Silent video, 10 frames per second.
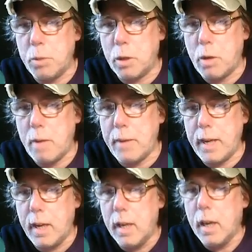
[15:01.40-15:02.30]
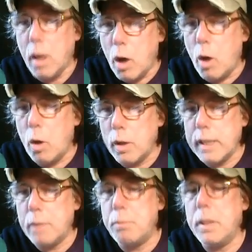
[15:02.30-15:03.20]
programming all
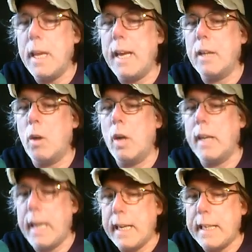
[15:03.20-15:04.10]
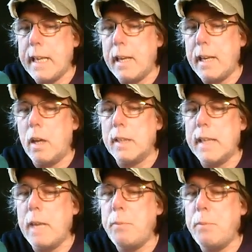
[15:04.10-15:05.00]
get played on 88 on
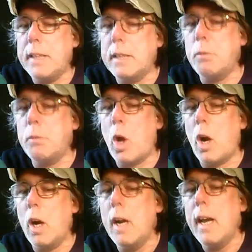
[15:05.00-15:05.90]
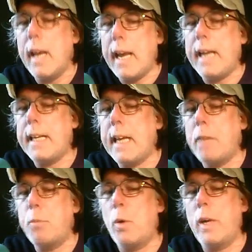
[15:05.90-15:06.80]
KPRR
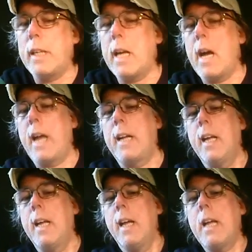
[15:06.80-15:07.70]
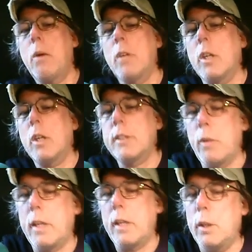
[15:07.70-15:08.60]
88.9, and that would
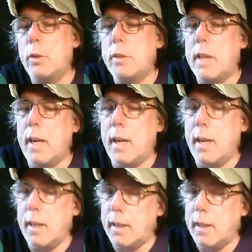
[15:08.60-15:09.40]
also include the